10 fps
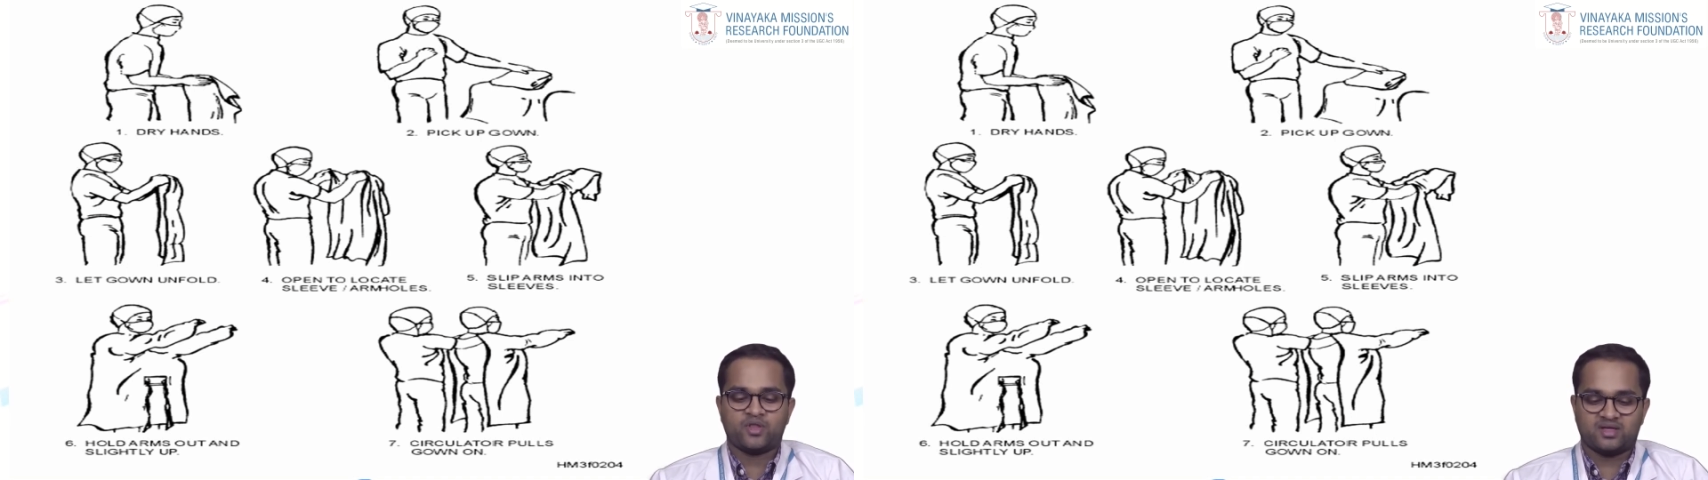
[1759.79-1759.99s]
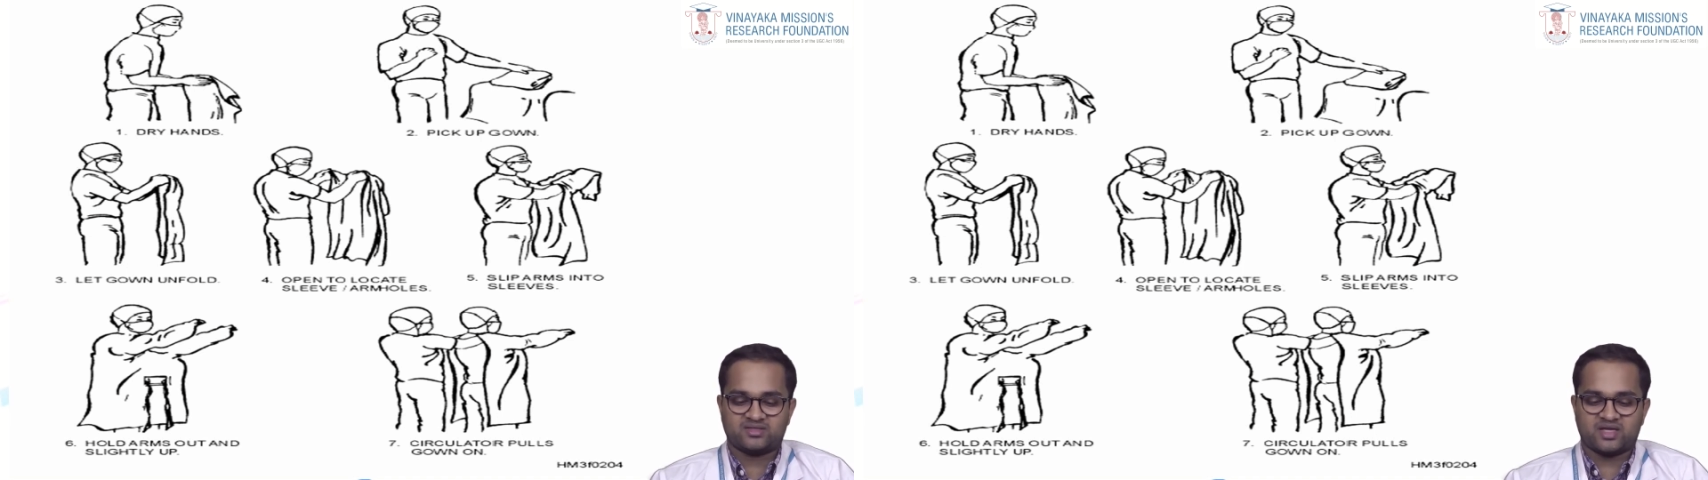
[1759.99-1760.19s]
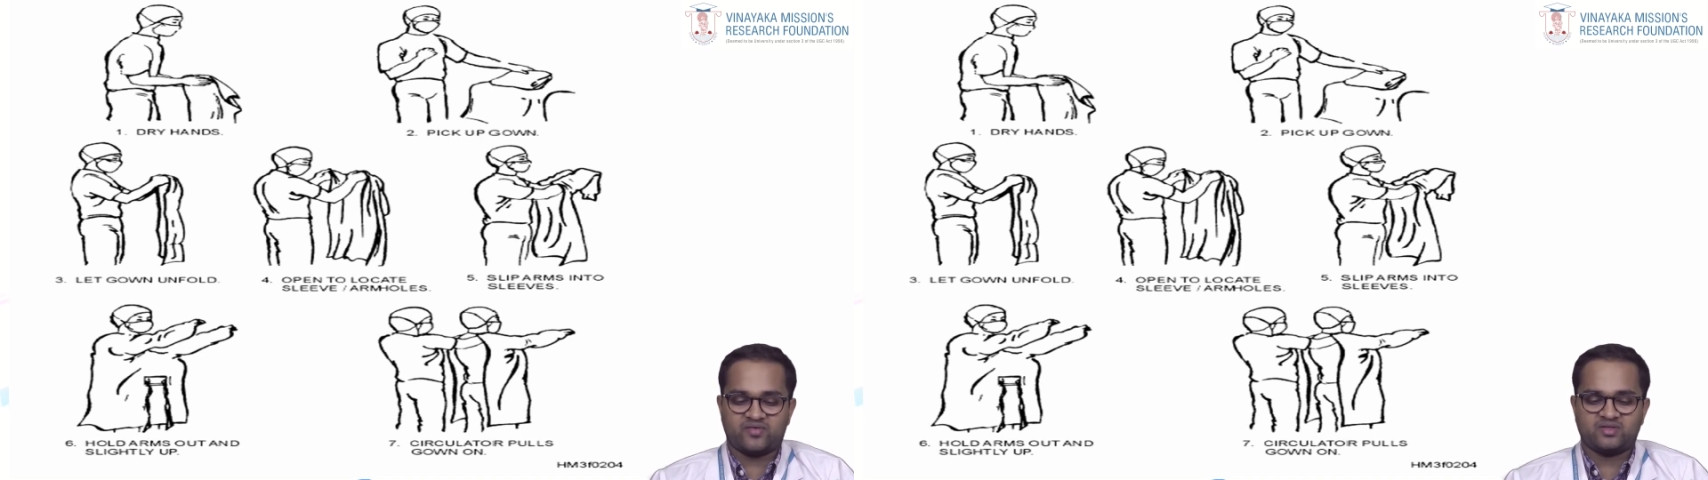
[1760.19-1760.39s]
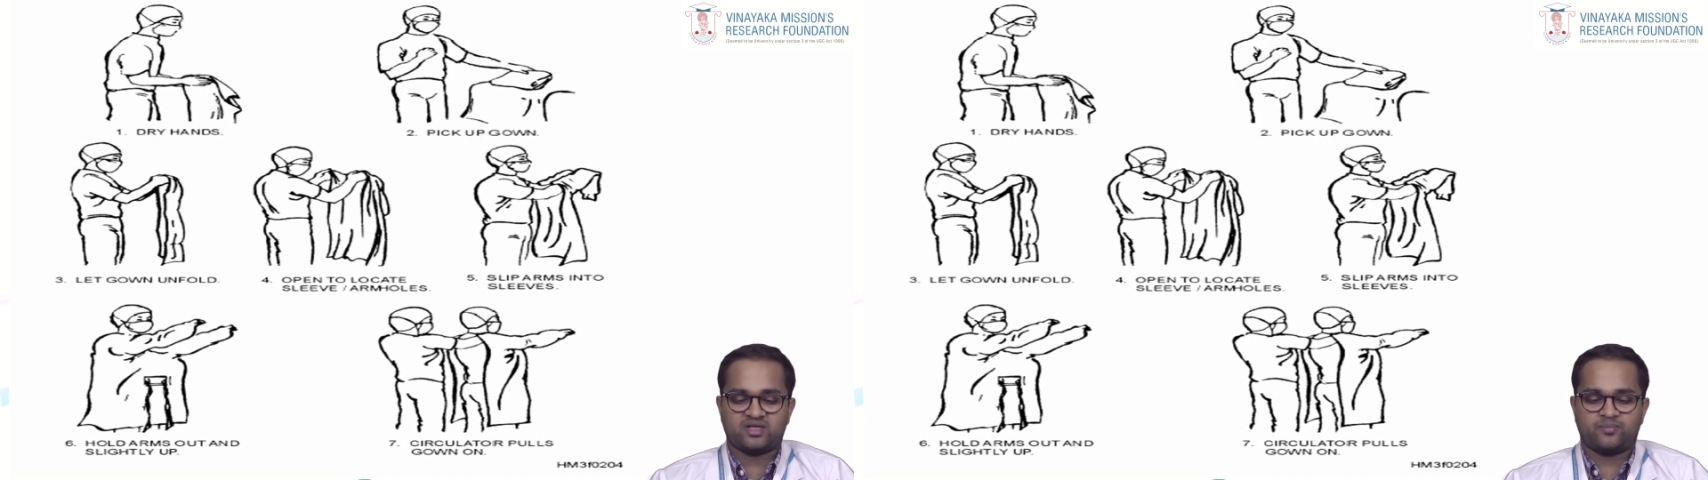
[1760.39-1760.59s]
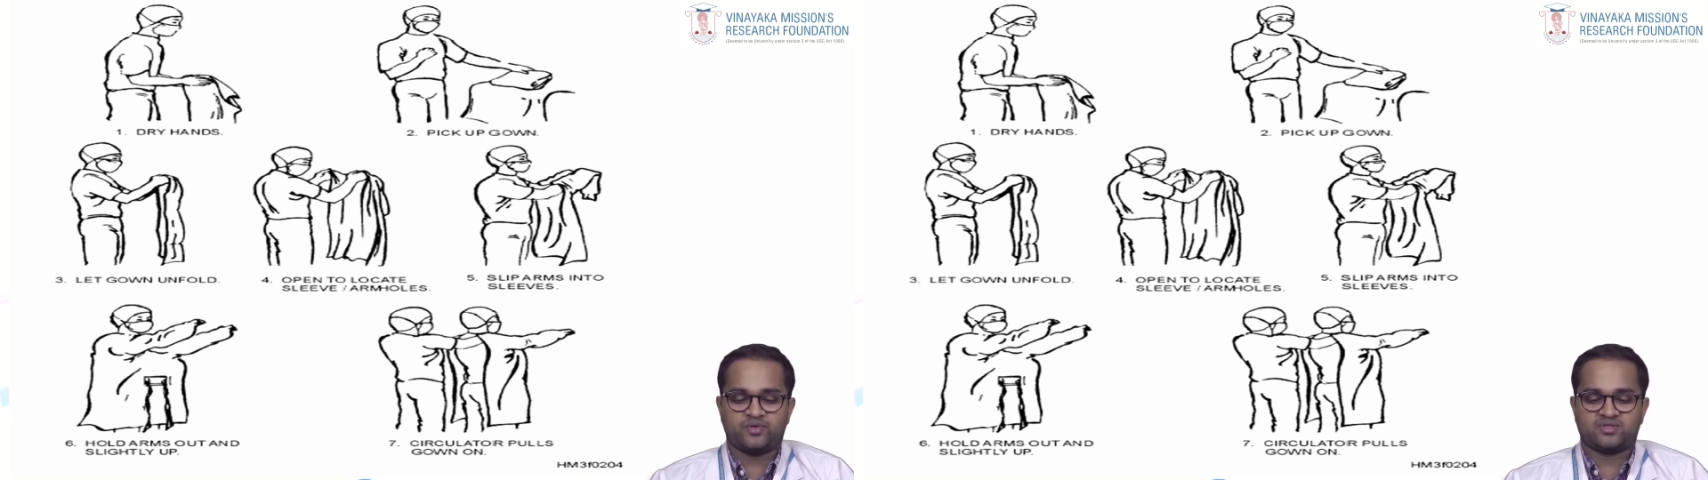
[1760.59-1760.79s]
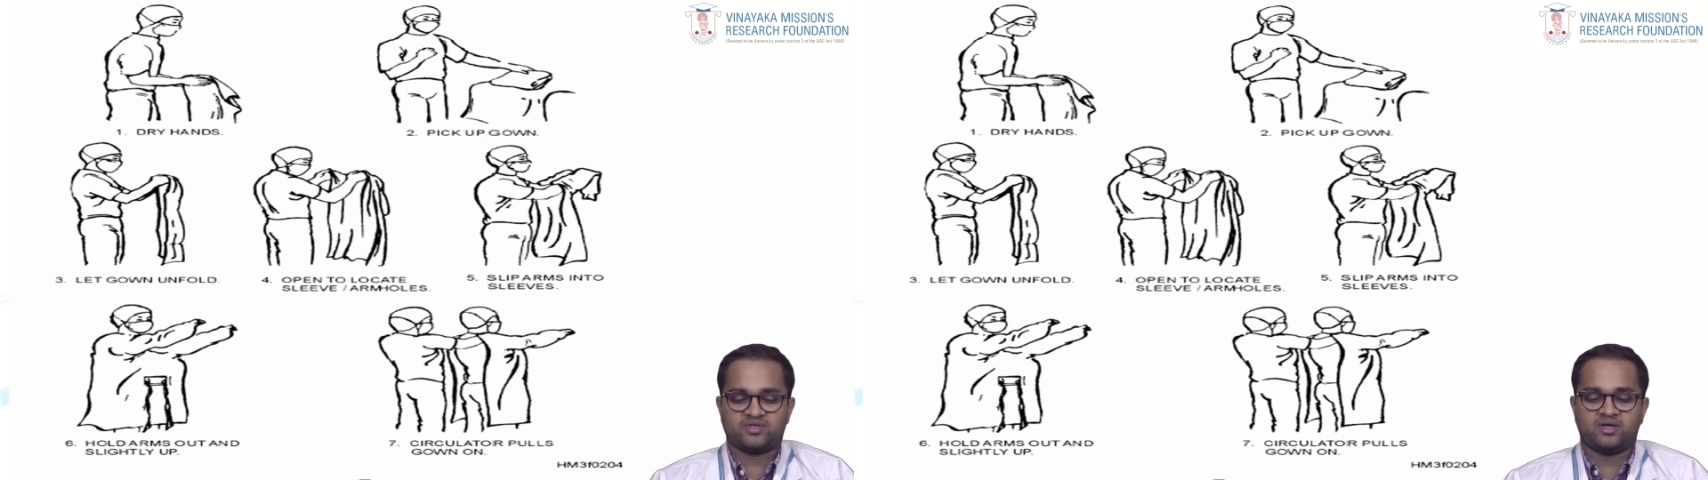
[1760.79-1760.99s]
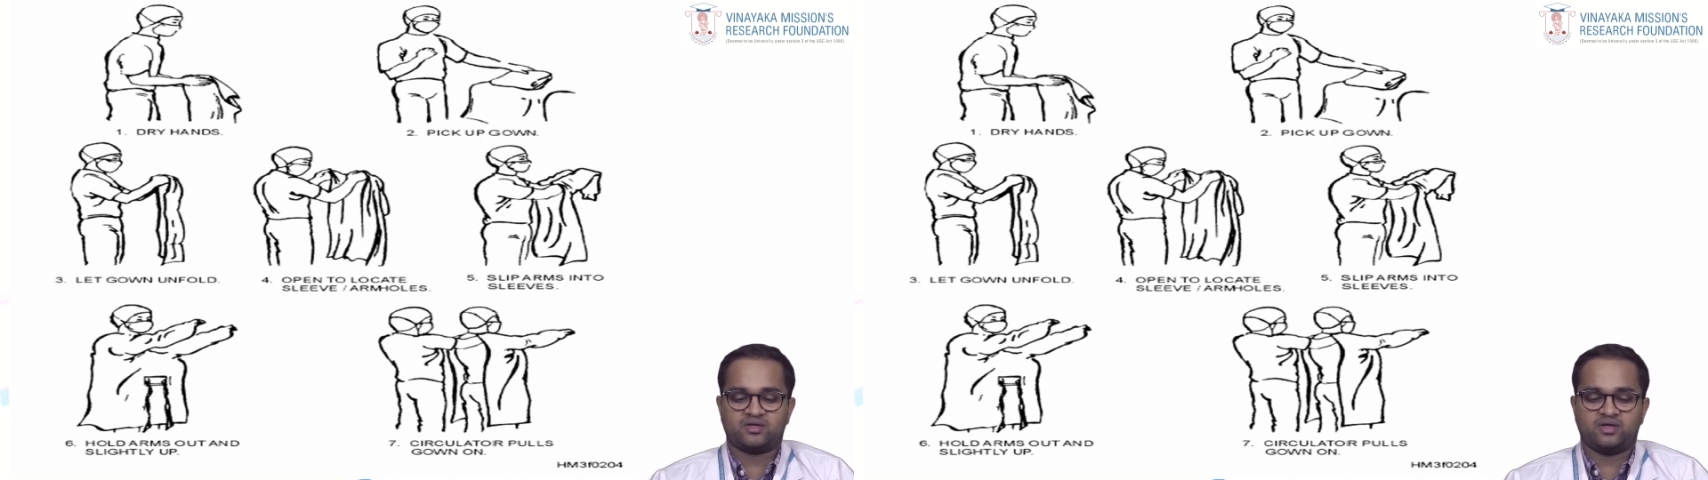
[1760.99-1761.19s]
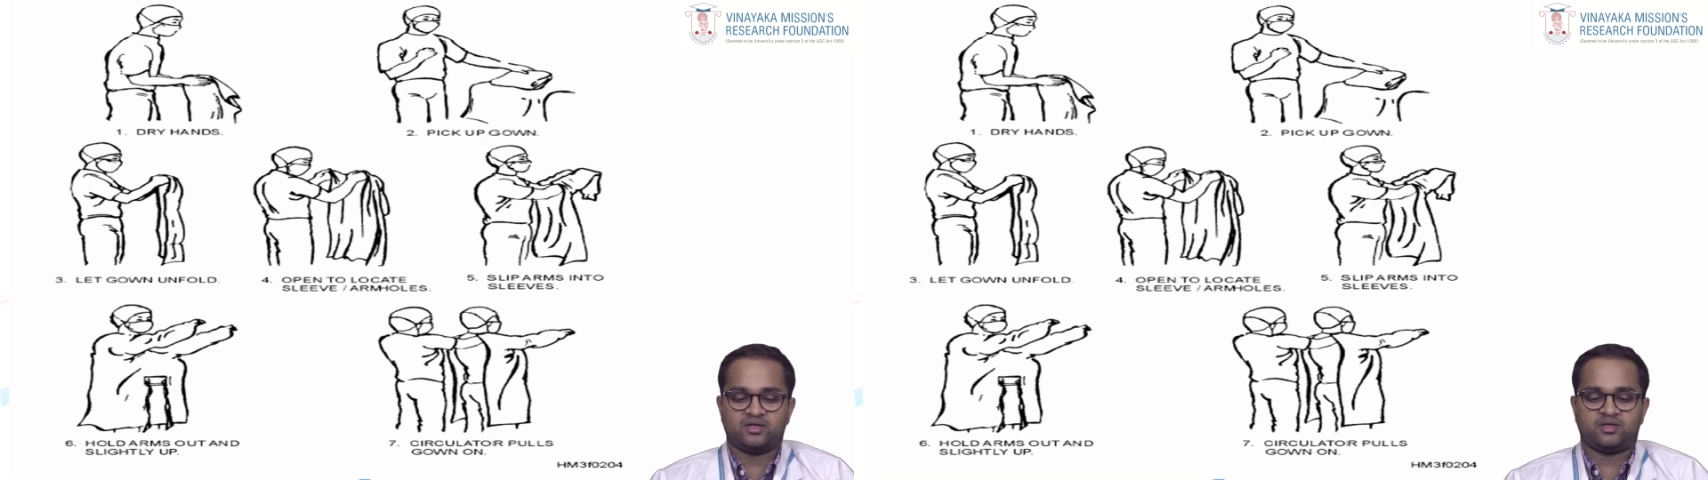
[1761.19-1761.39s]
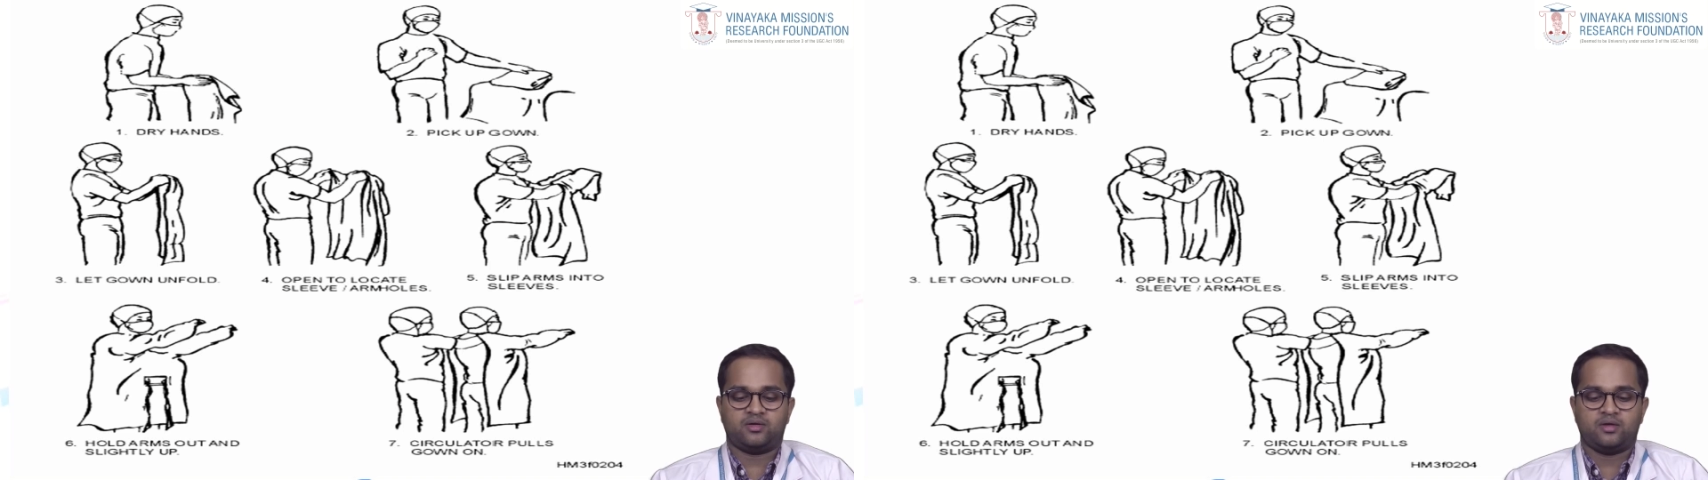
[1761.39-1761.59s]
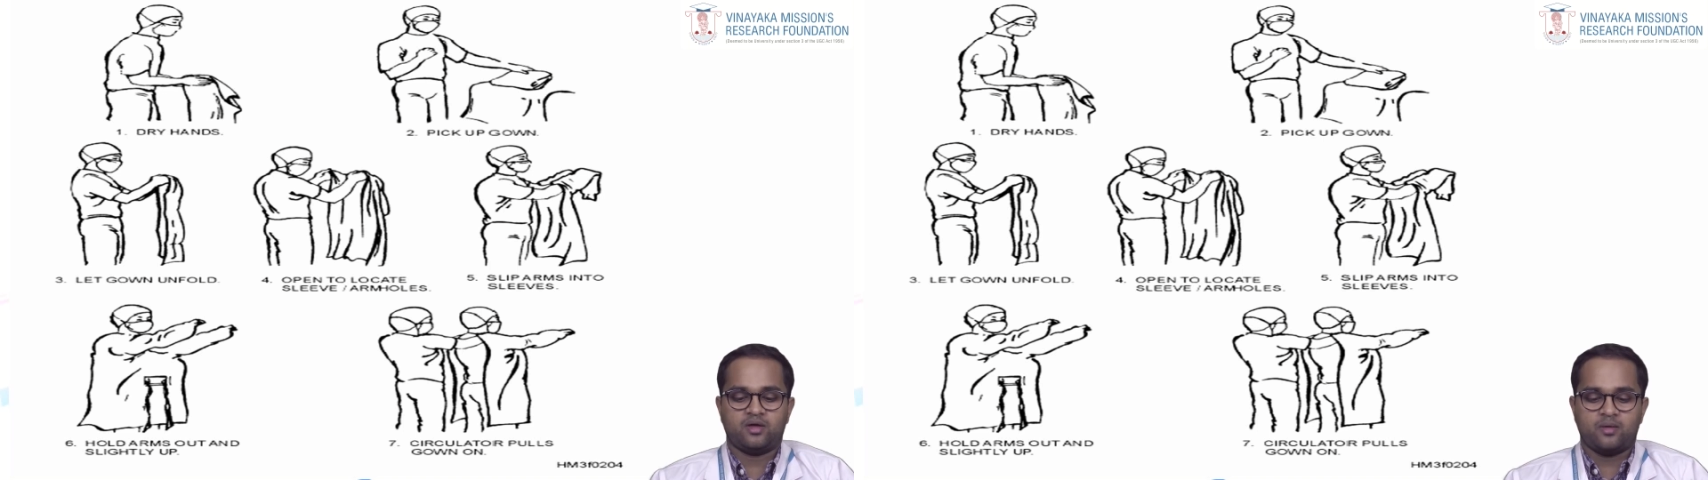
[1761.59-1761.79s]
The seventh step is the
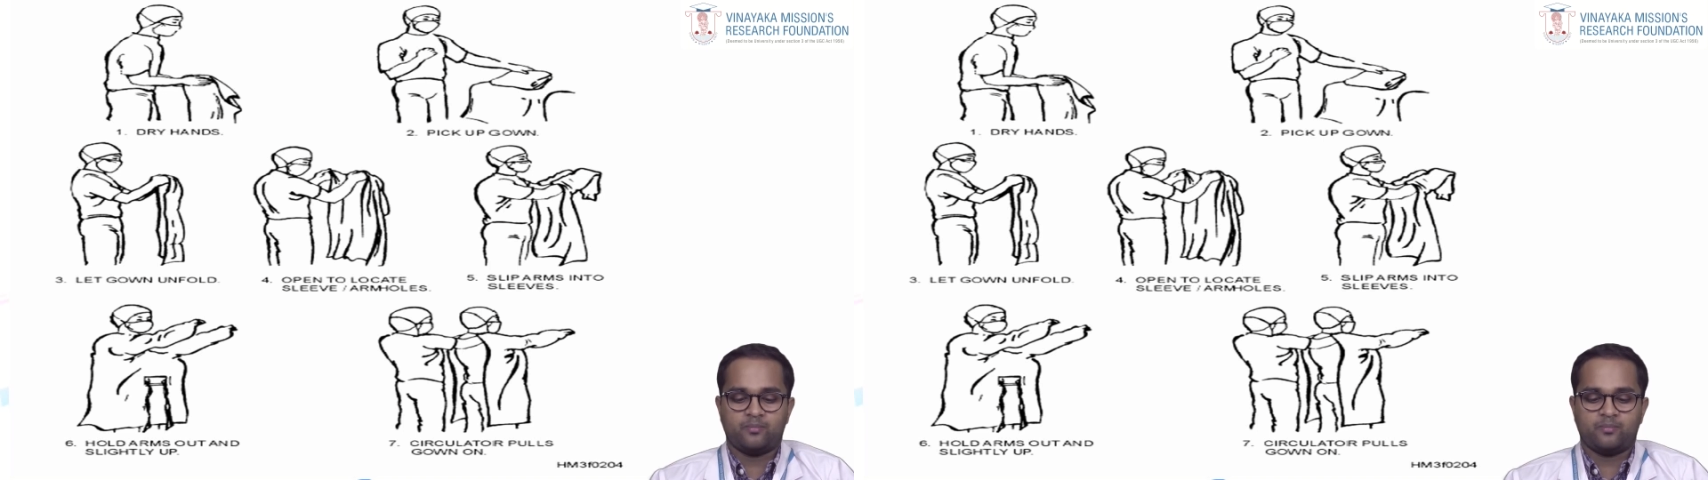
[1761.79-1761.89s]
circulator